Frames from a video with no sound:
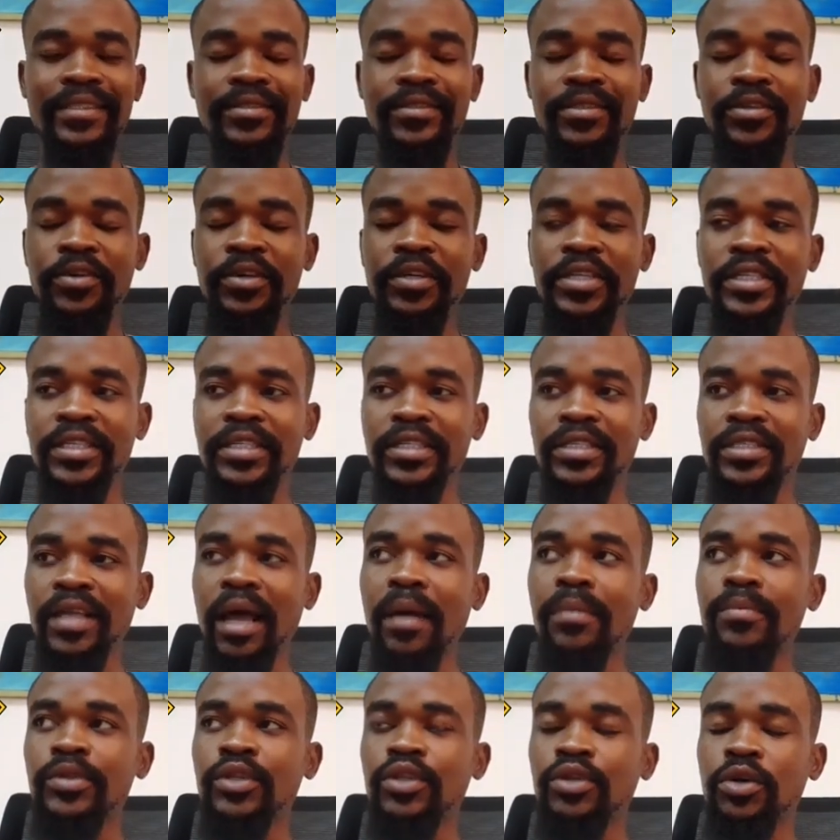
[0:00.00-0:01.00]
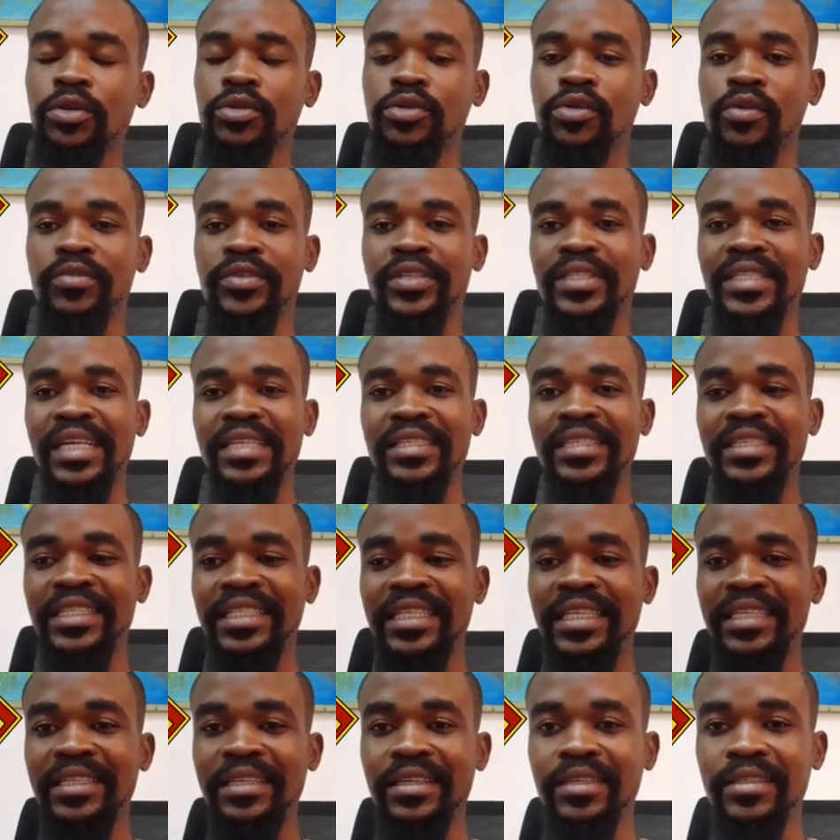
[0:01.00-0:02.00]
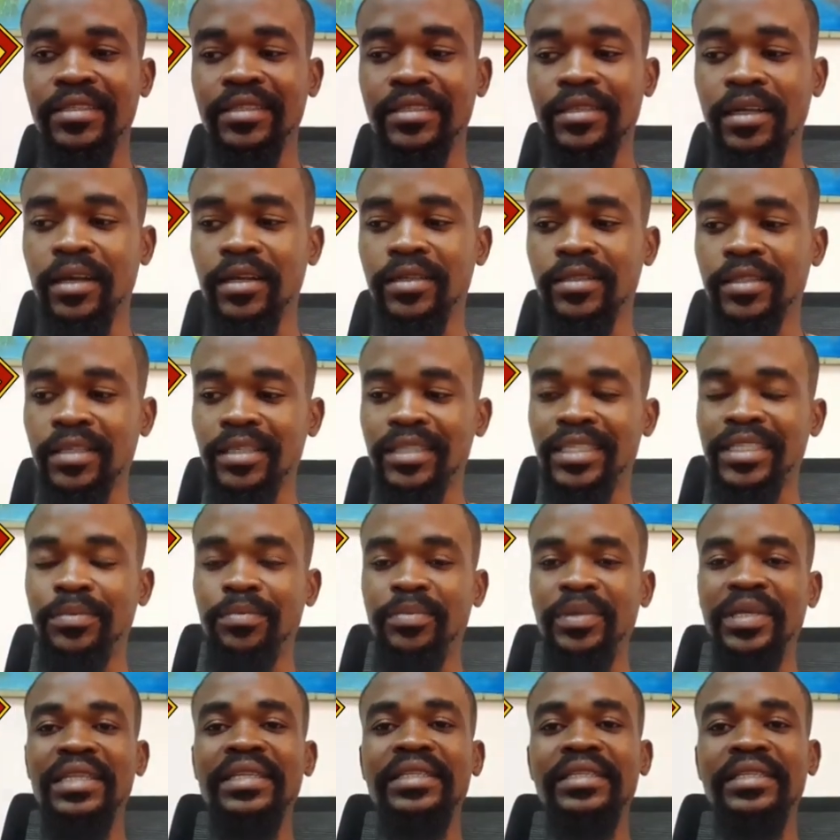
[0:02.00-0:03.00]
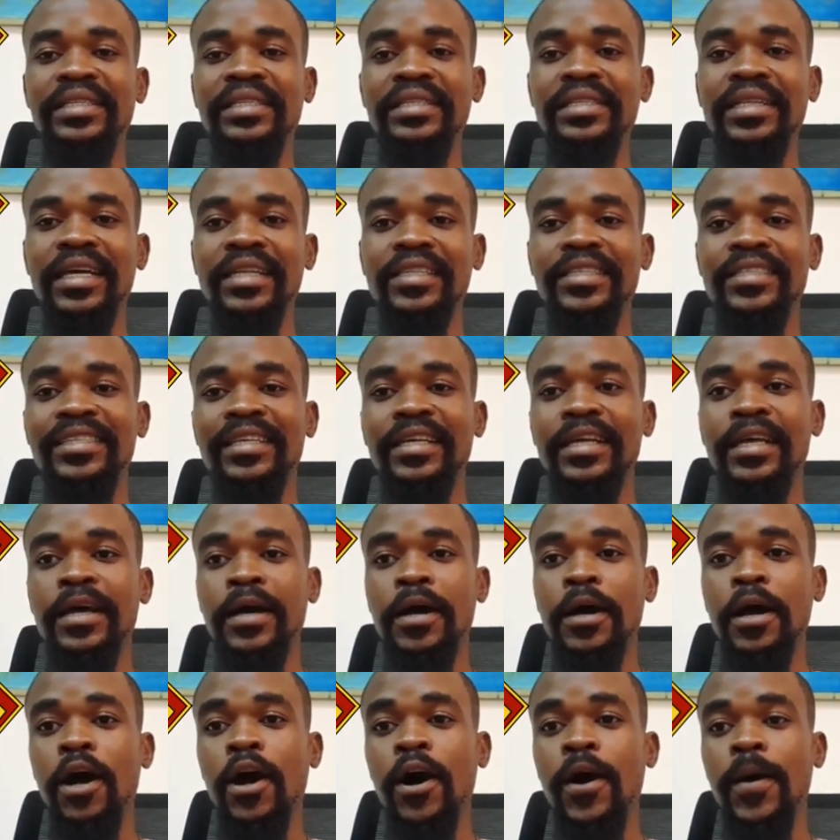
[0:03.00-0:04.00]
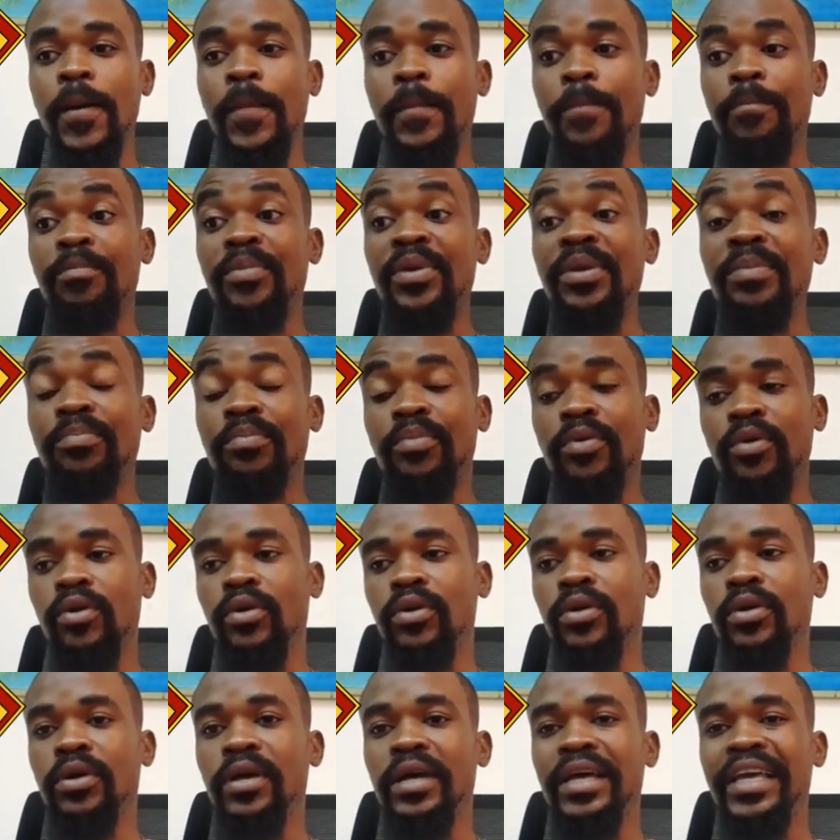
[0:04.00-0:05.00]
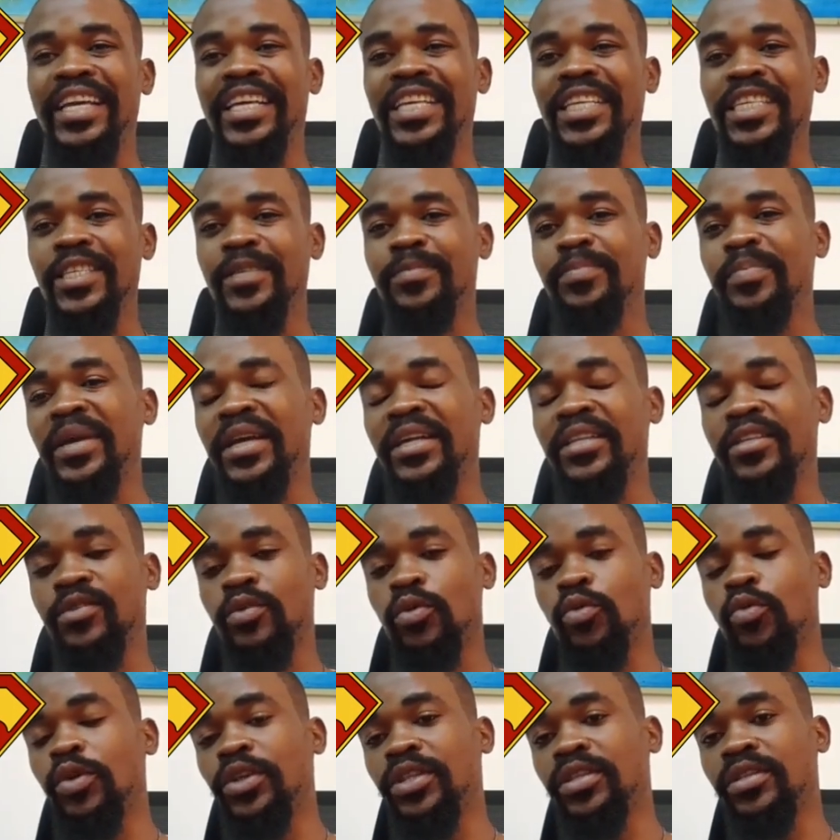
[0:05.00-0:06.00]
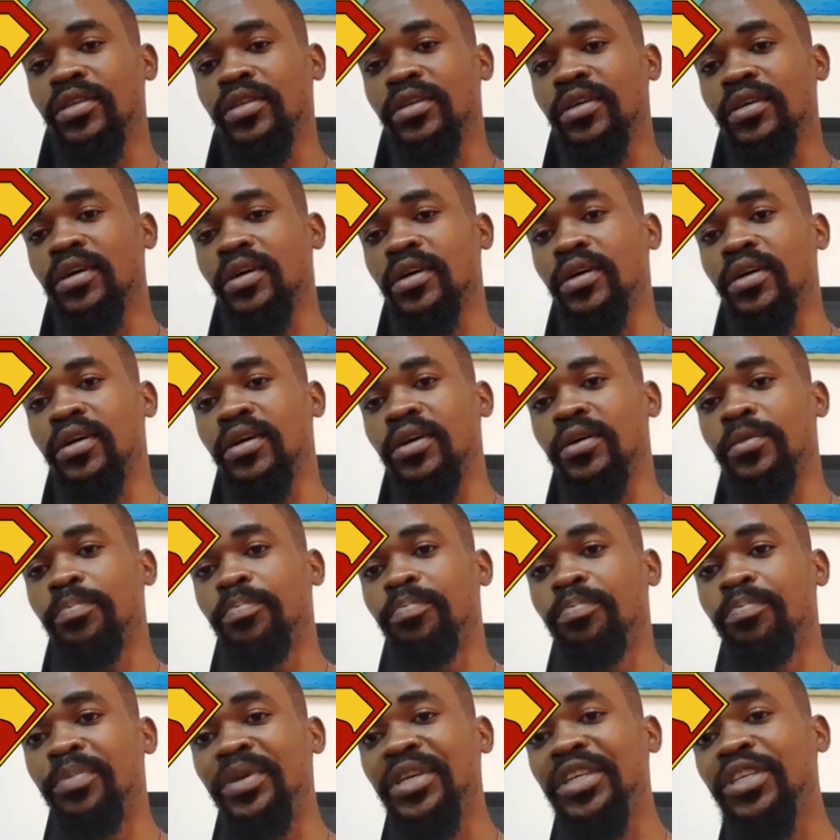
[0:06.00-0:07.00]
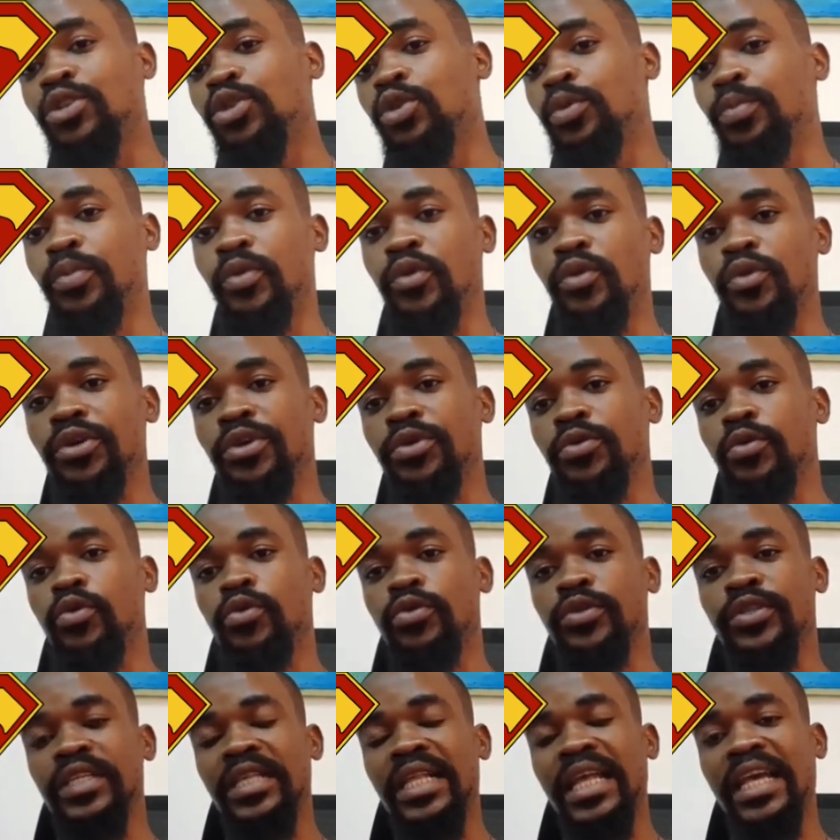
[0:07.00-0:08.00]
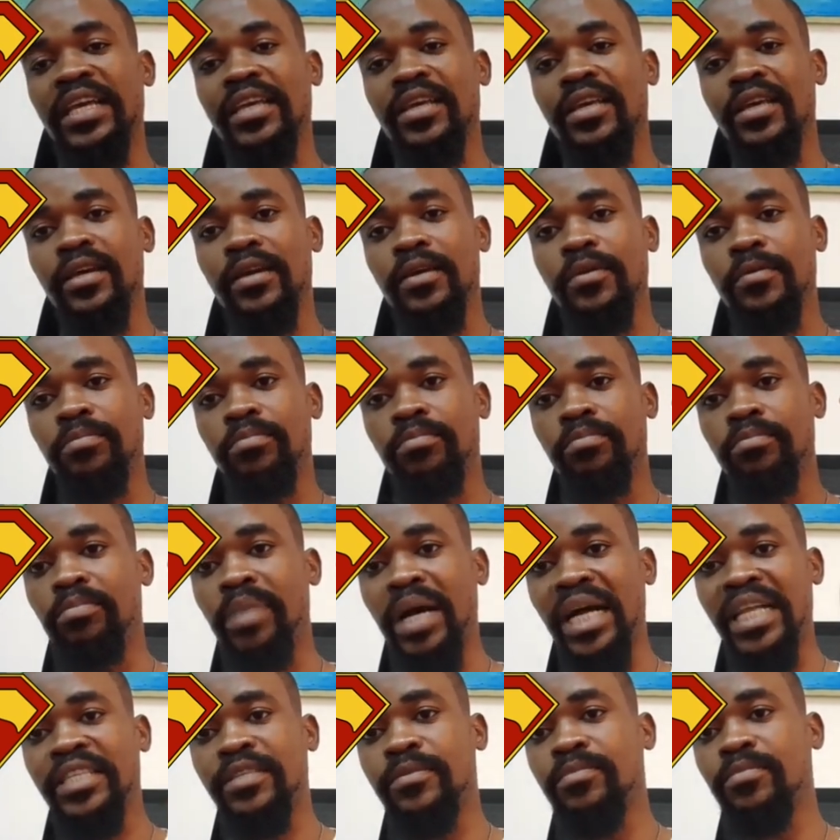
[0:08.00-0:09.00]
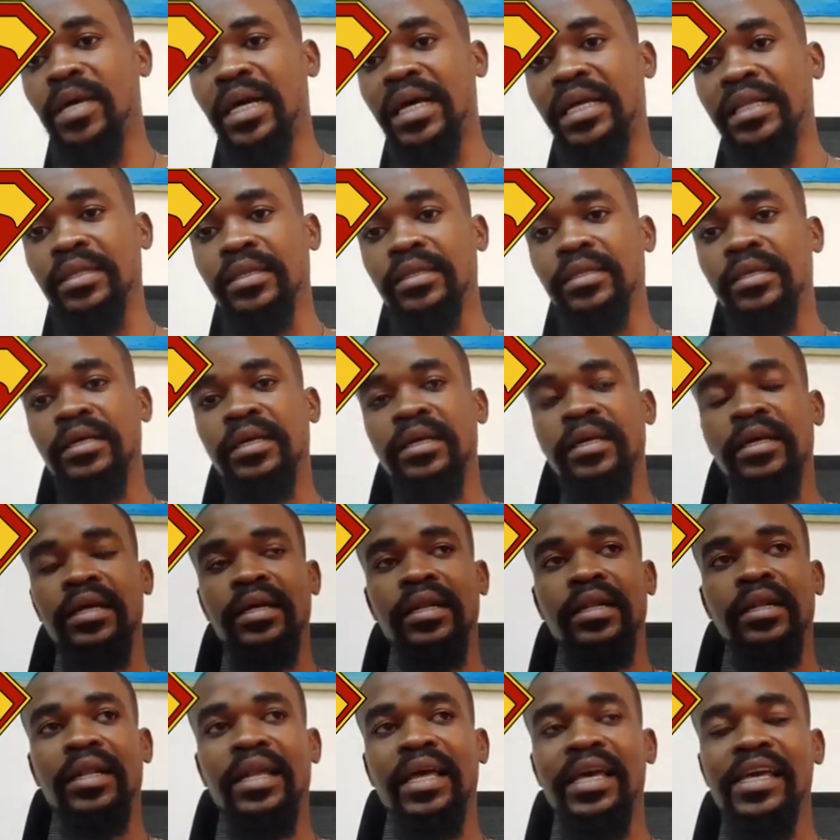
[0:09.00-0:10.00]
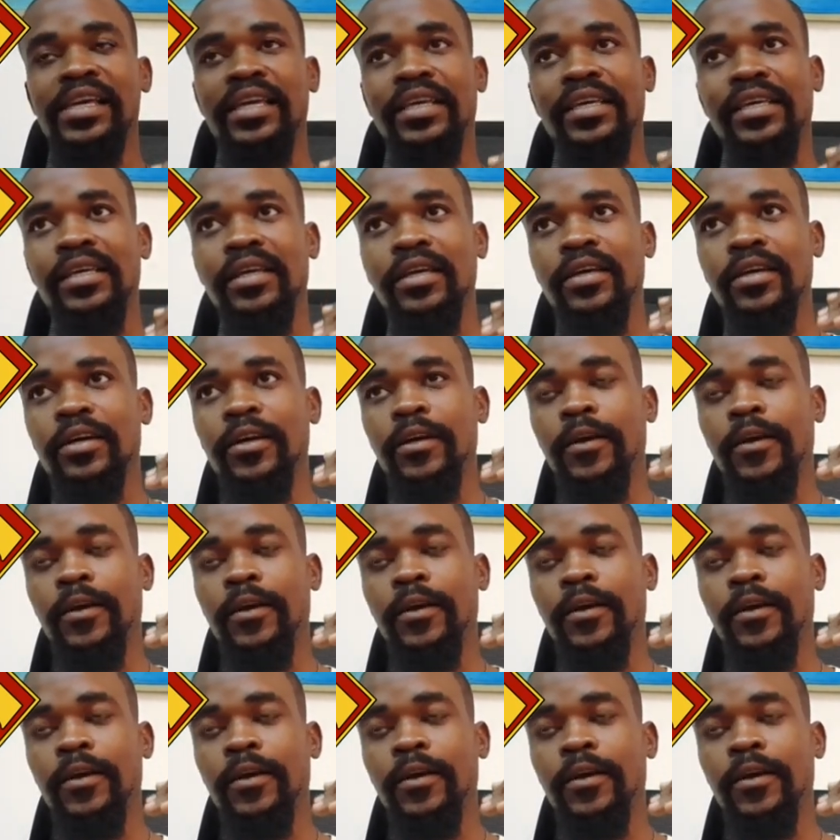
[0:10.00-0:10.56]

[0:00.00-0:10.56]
is some sort of sensibility that people expect with big superheroes like Batman, like